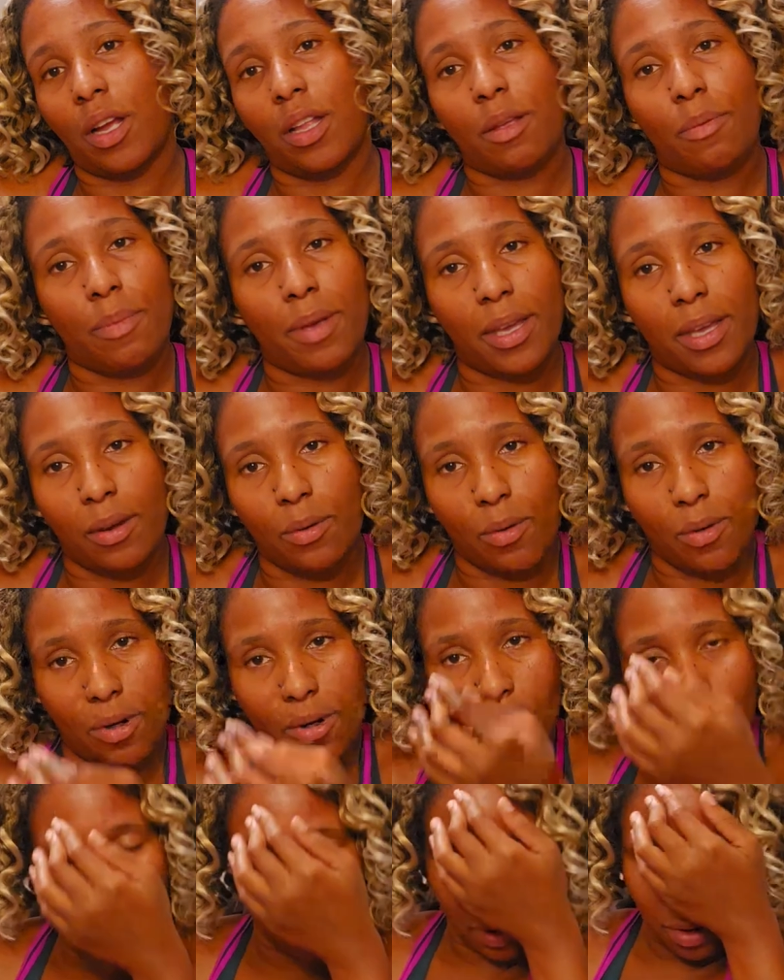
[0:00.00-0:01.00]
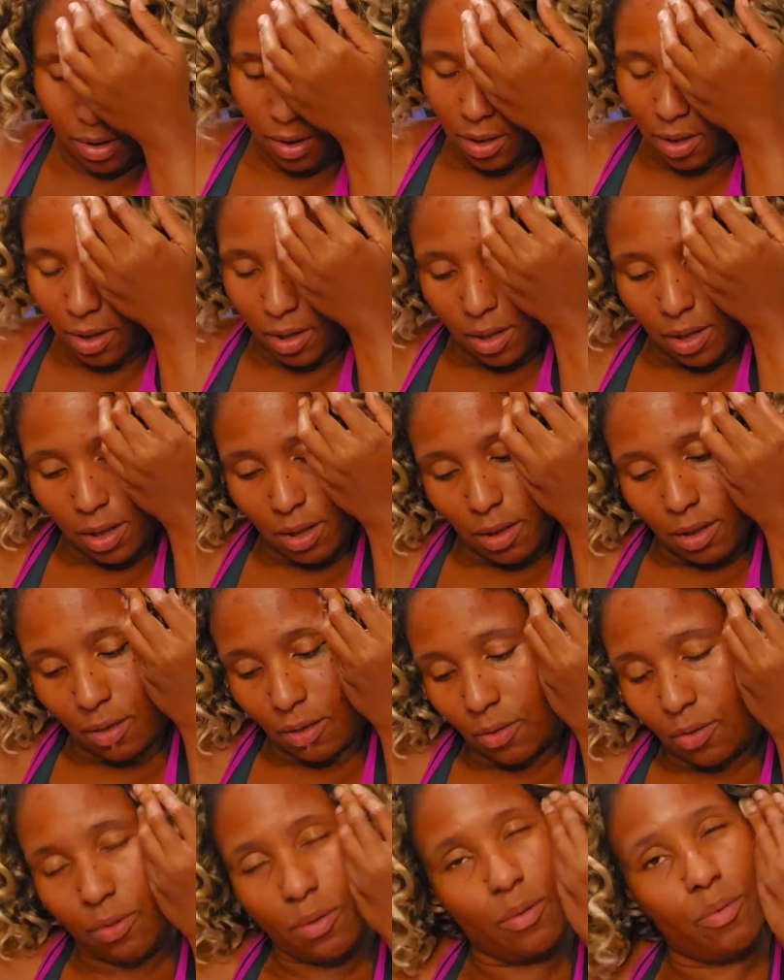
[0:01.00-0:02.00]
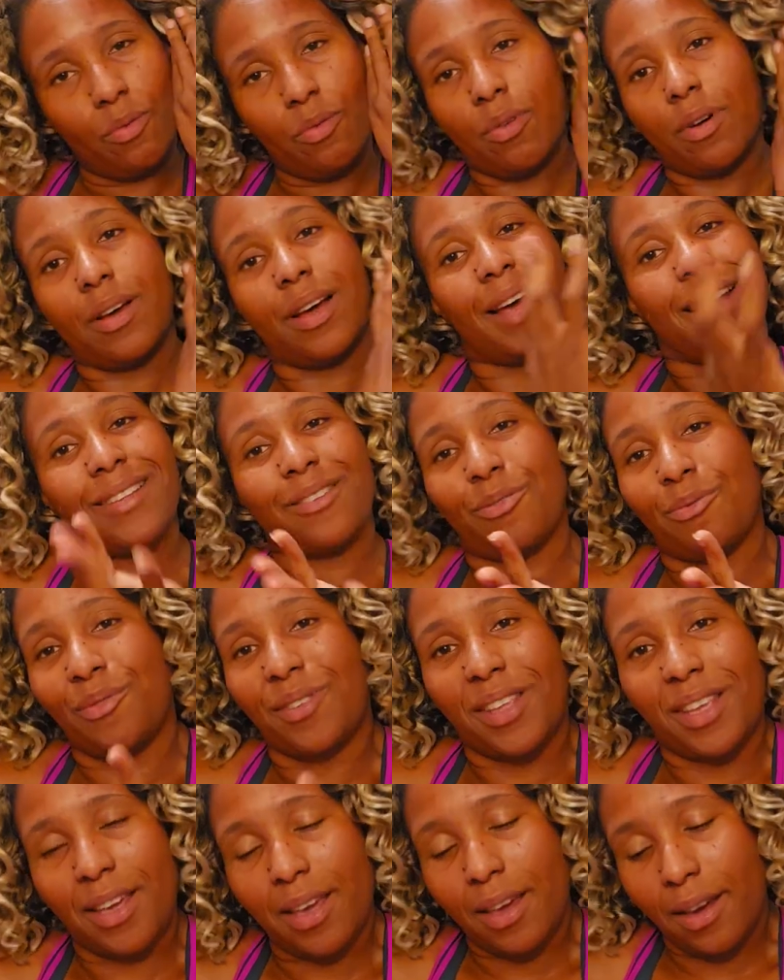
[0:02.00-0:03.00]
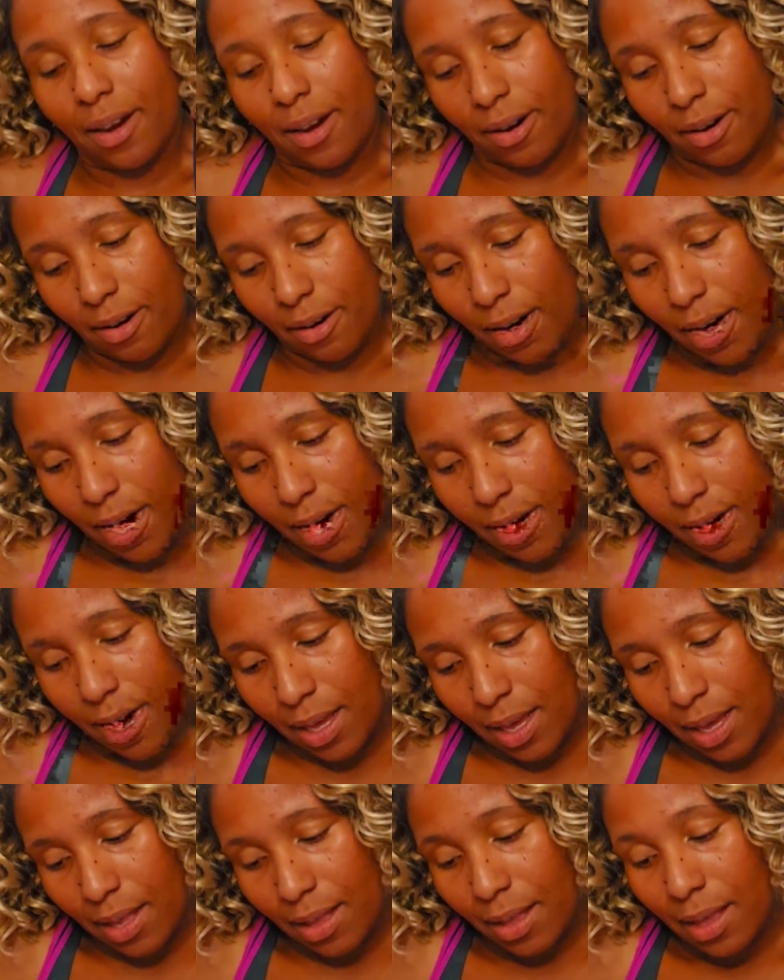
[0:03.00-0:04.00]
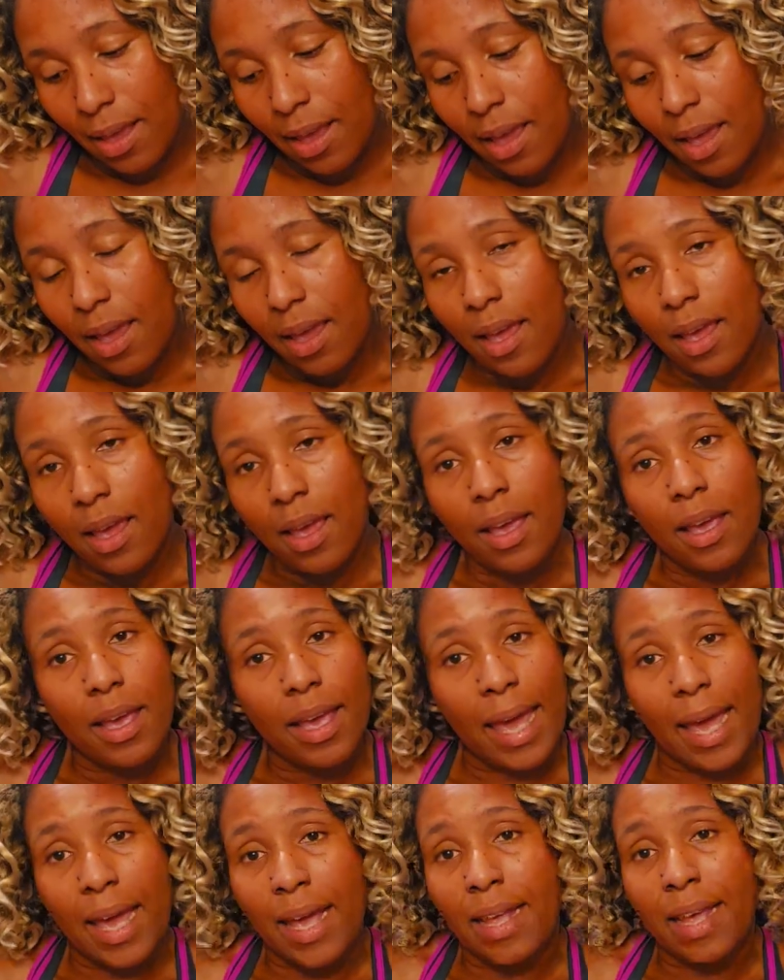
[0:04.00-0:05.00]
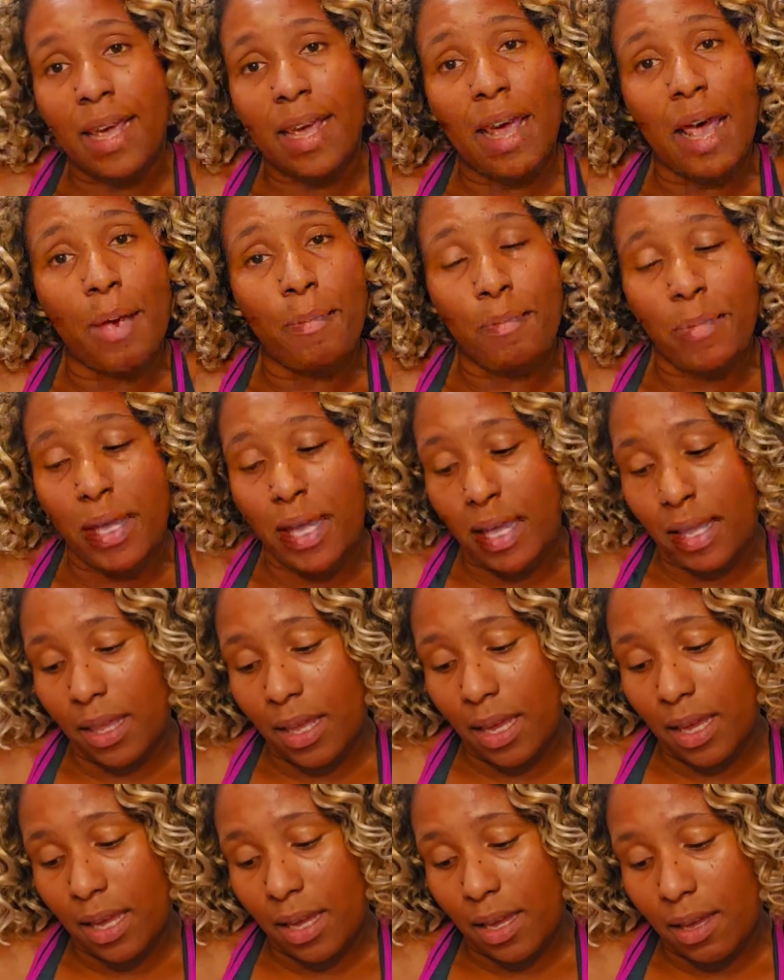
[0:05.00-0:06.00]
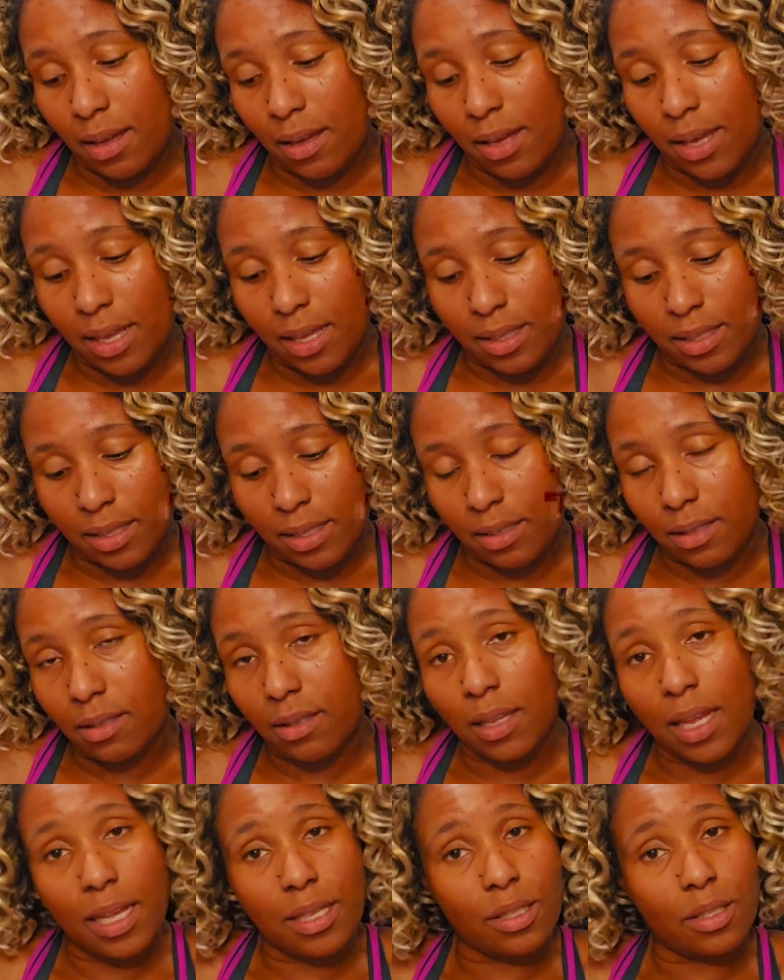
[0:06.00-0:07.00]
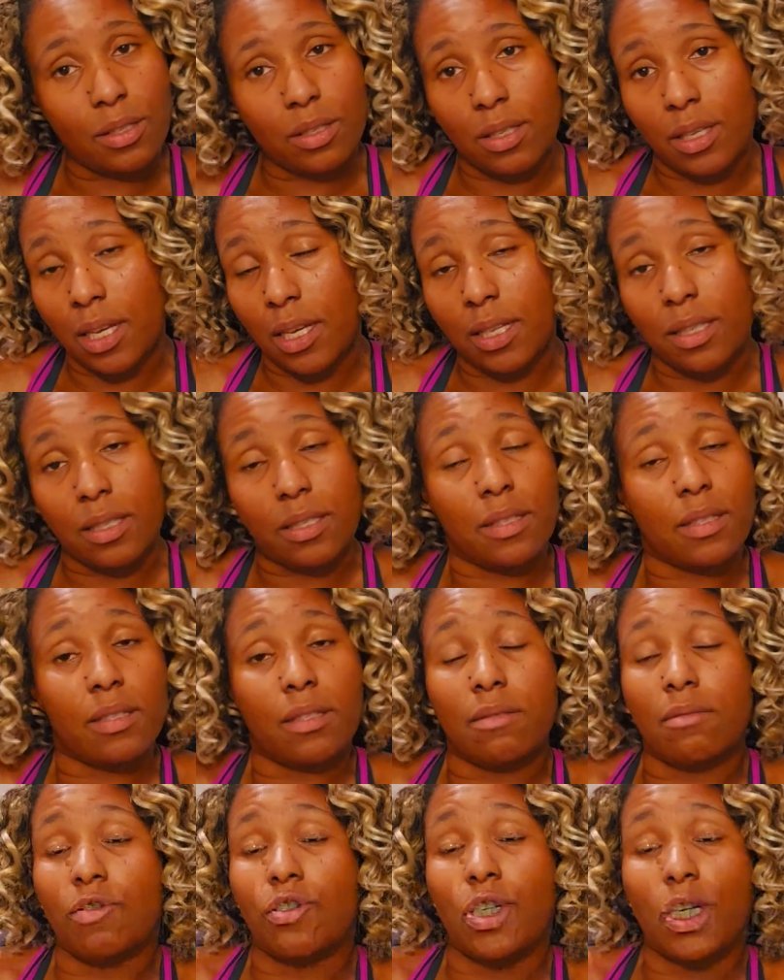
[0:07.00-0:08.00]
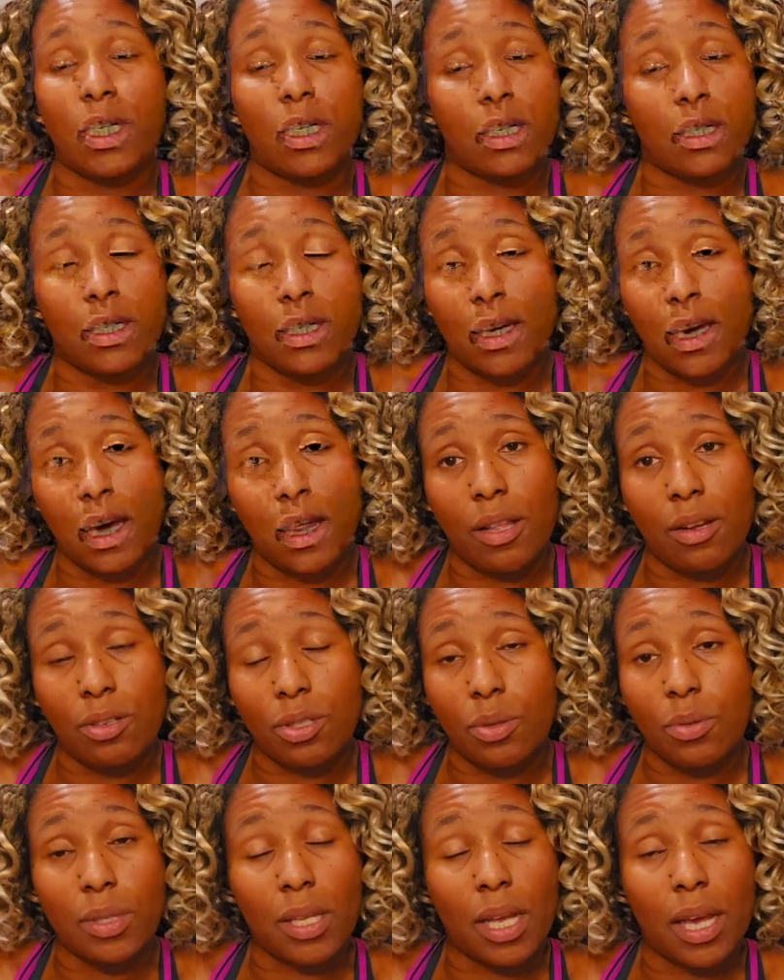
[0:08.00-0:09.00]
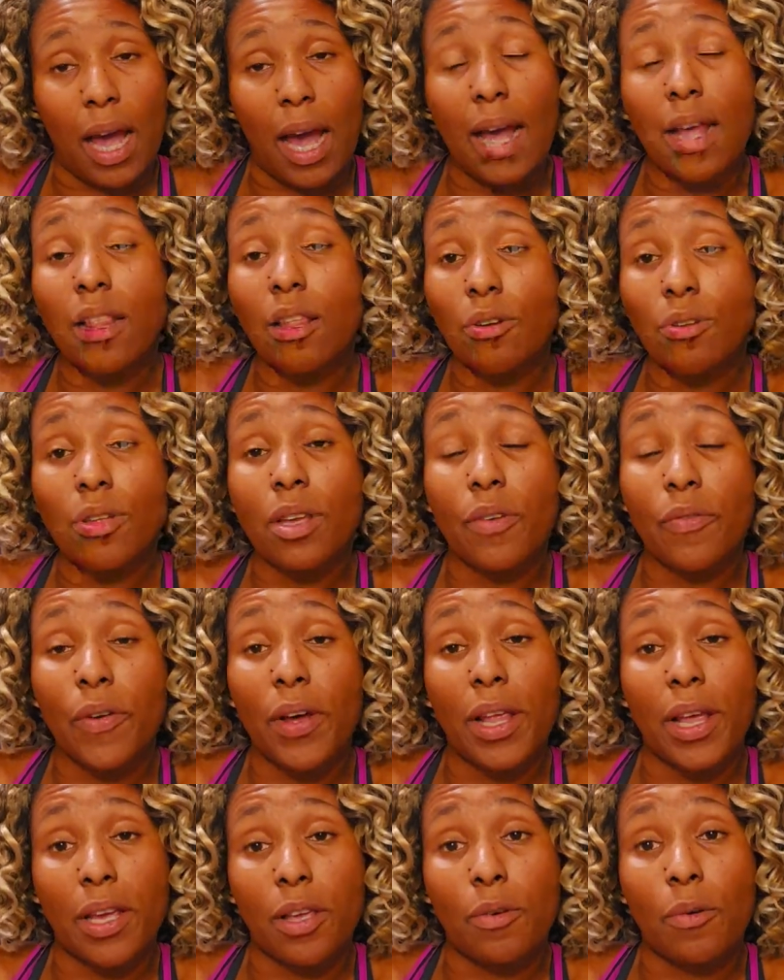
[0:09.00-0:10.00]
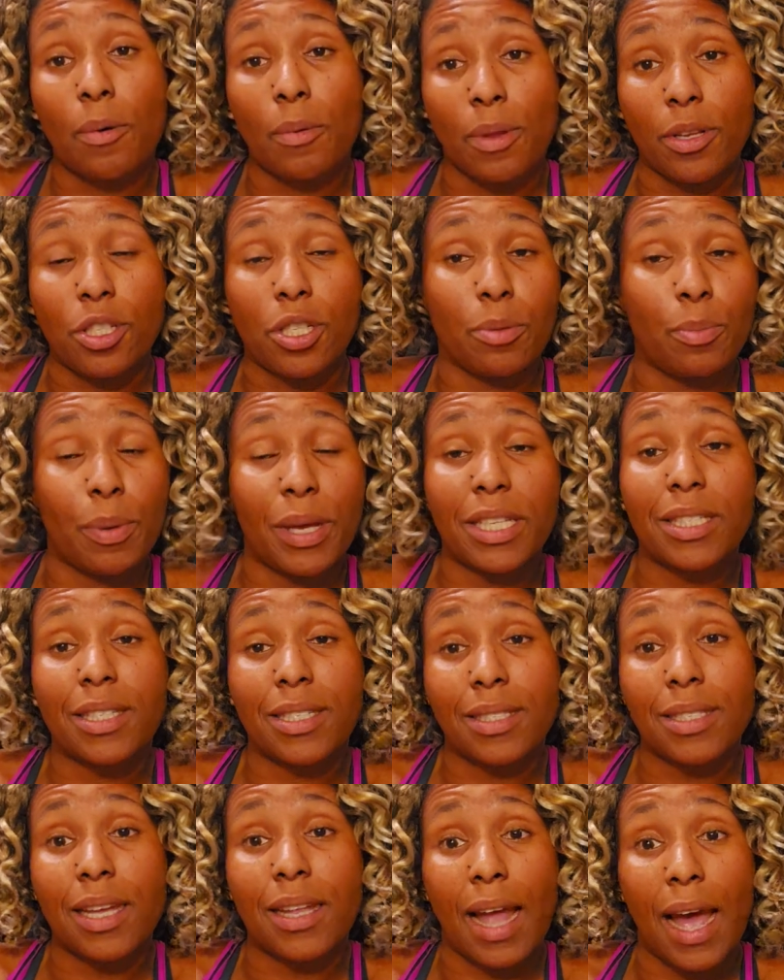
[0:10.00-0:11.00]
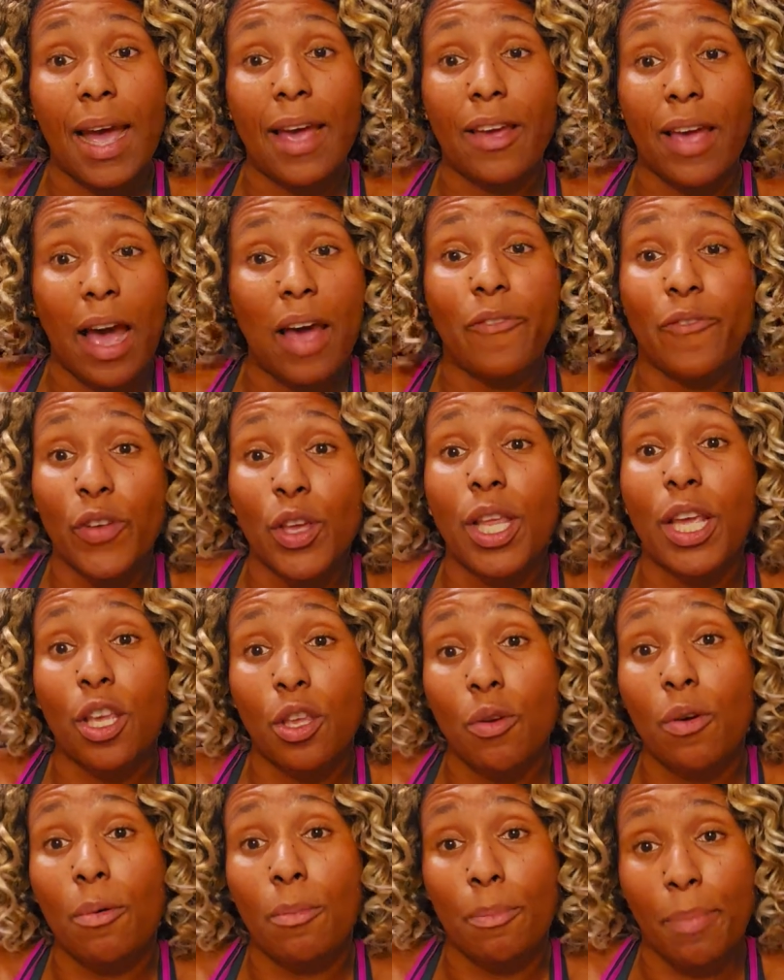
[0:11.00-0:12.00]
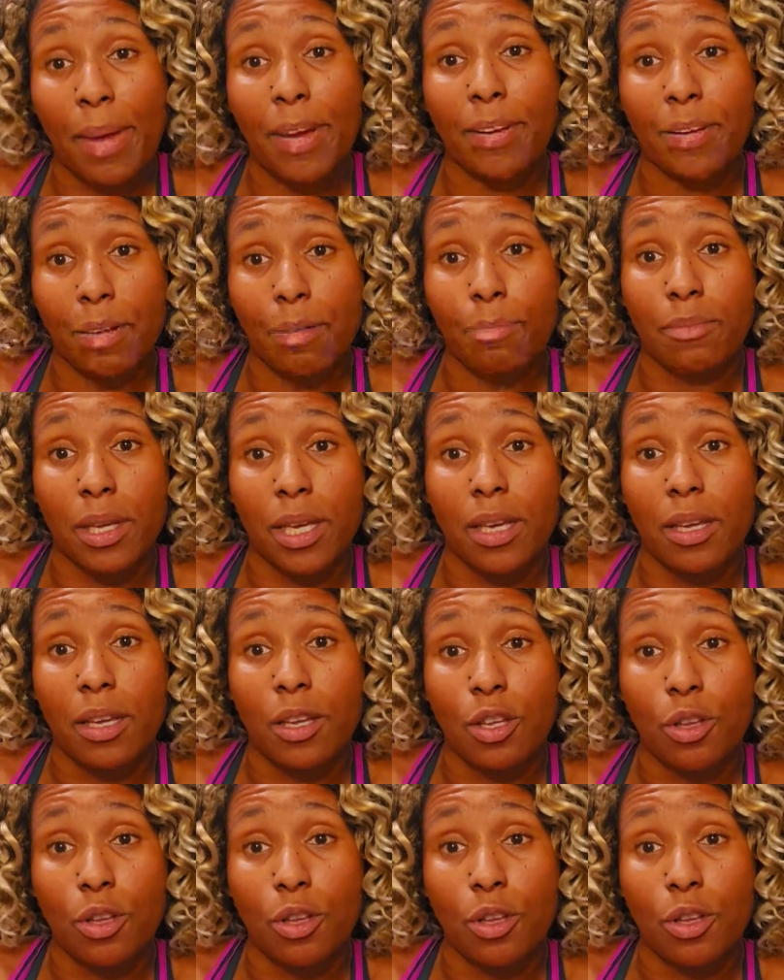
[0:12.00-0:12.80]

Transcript: to make it work well, I don't really care. And then Katie immediately gets less gets Gina together. She was like, I literally felt like you. She basically said, I, I feel like you abandoned me.